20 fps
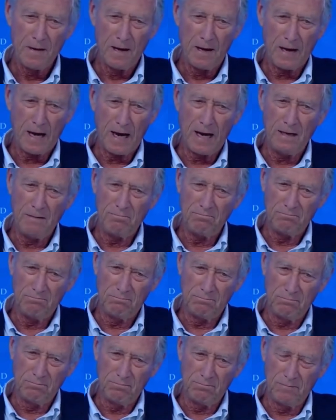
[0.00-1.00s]

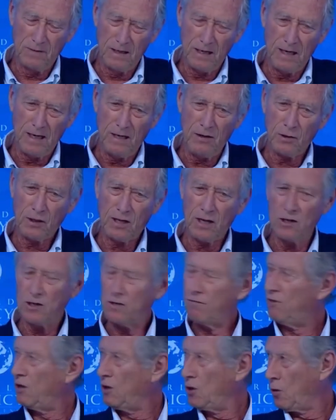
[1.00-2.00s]
In the case
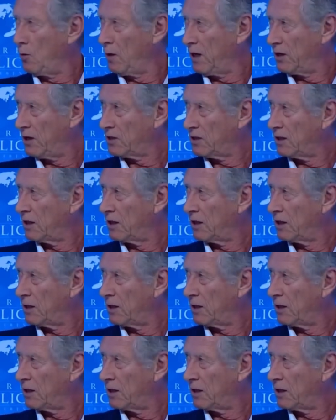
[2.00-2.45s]
of the US,